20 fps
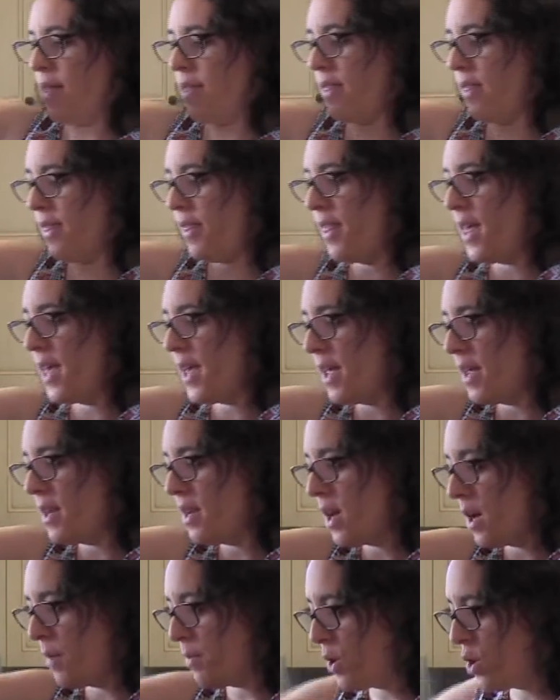And
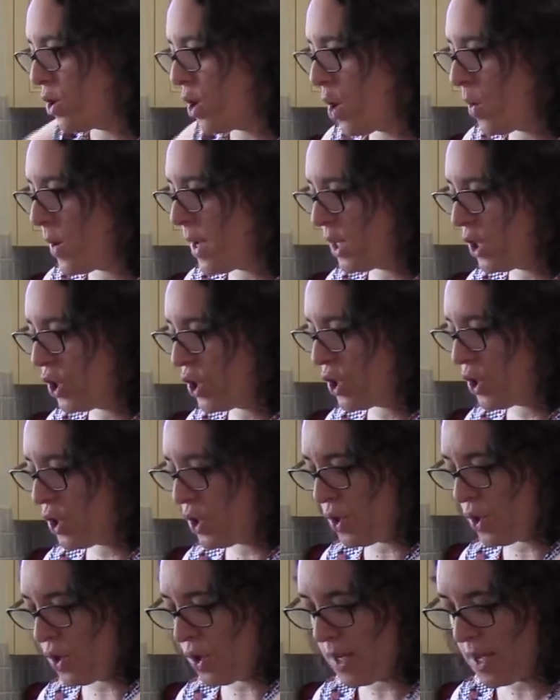then I'm going
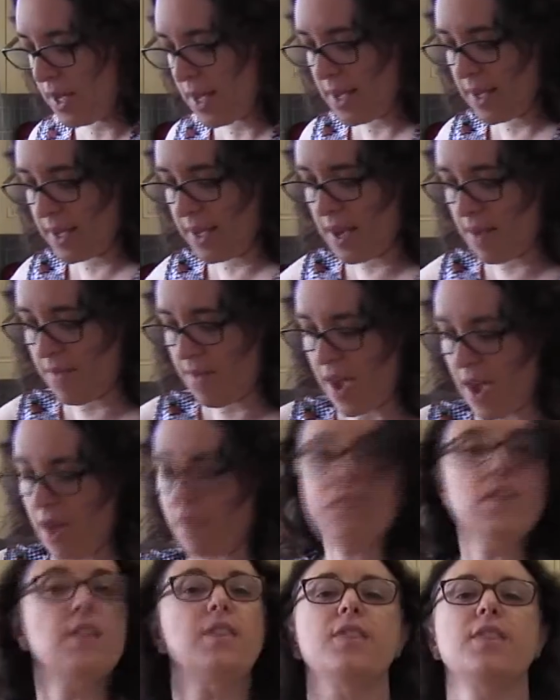to give
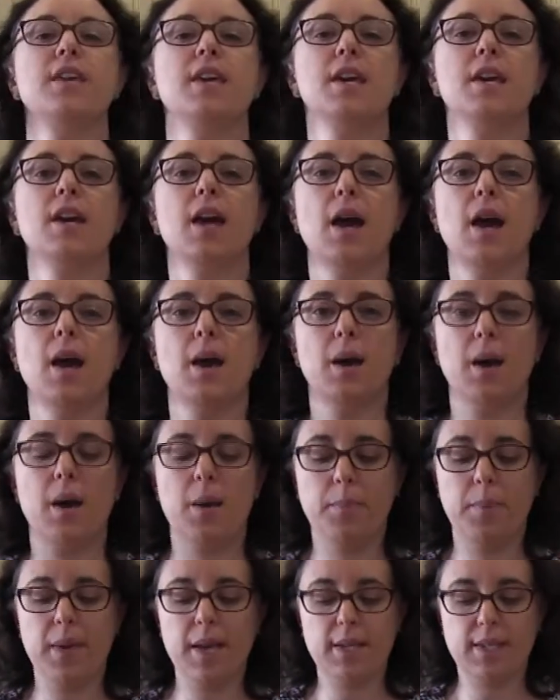everything
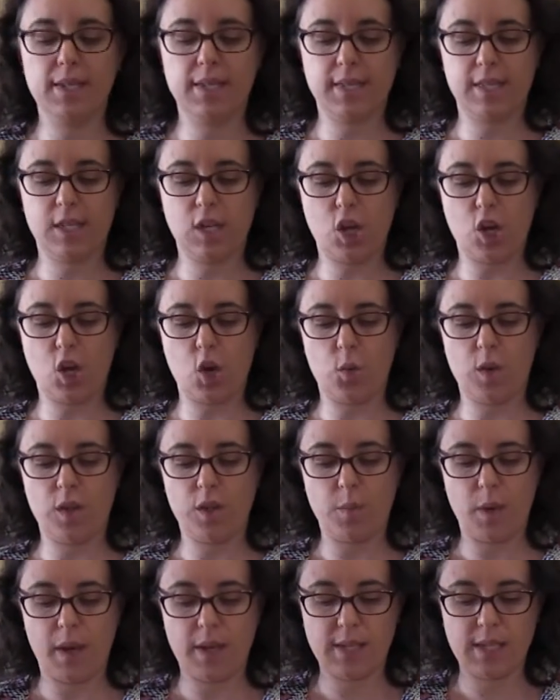a big stir
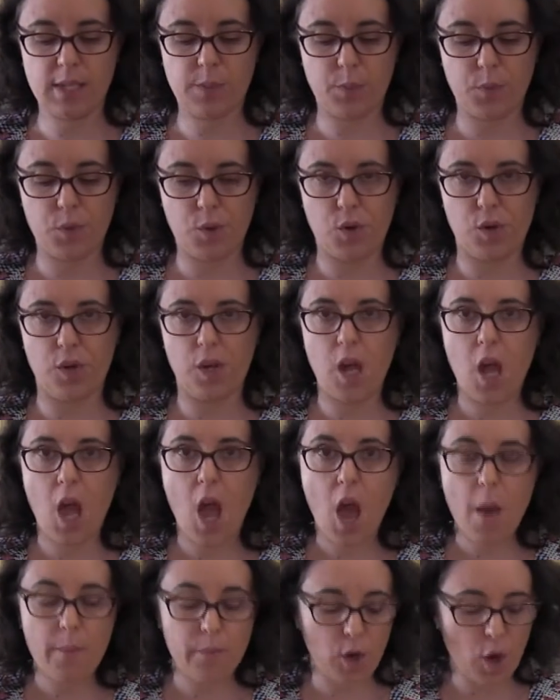with my spoon.
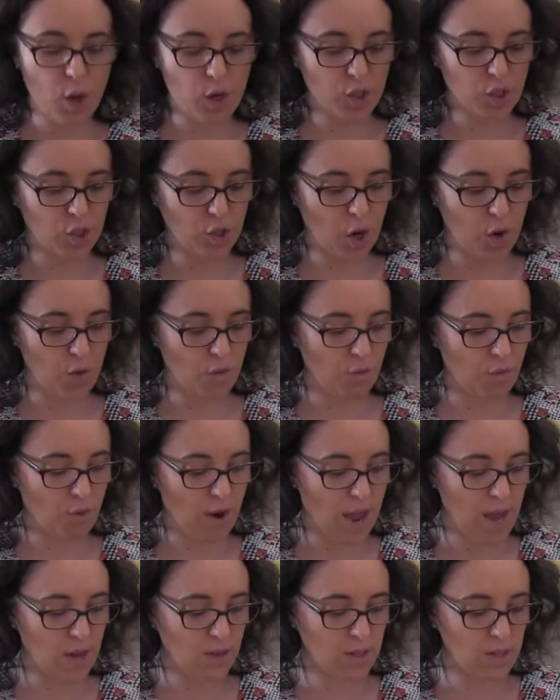I'm going to go
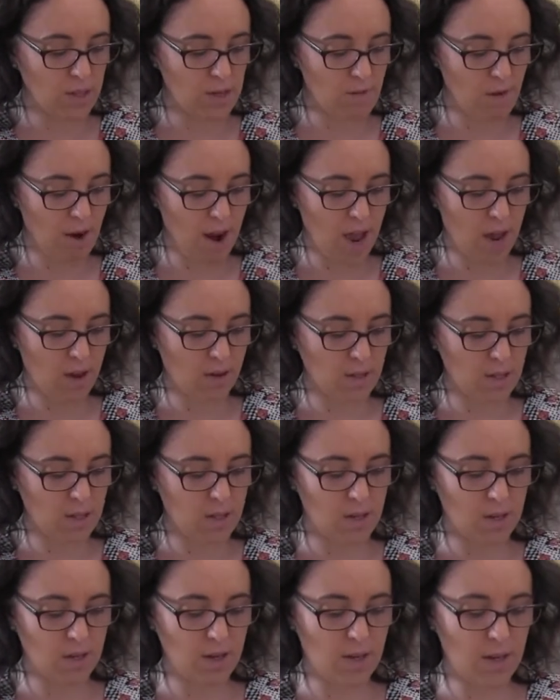round and
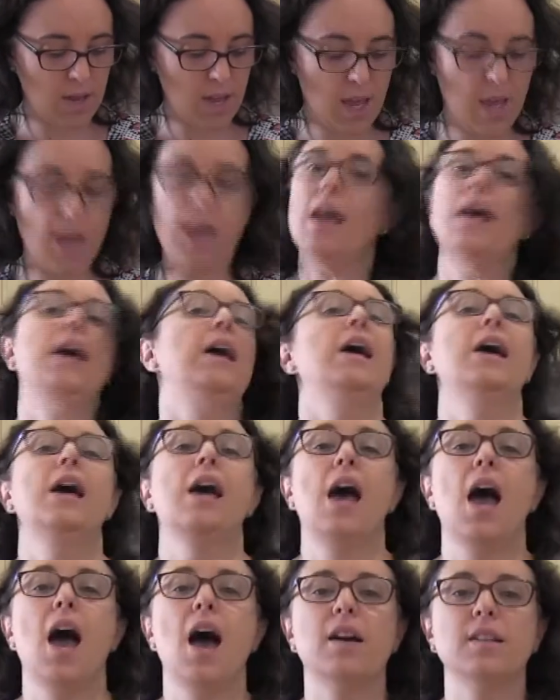round
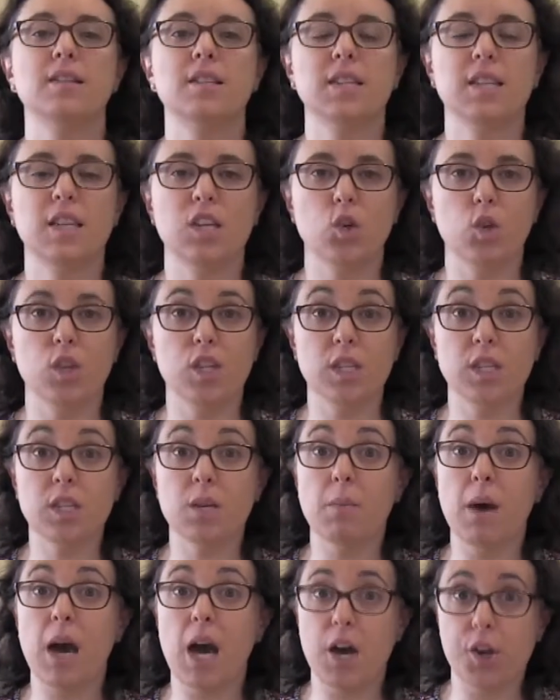until the
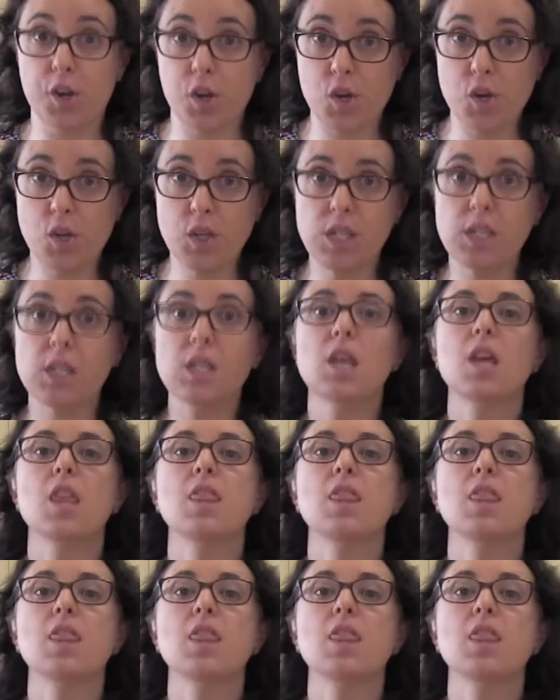tomatoes,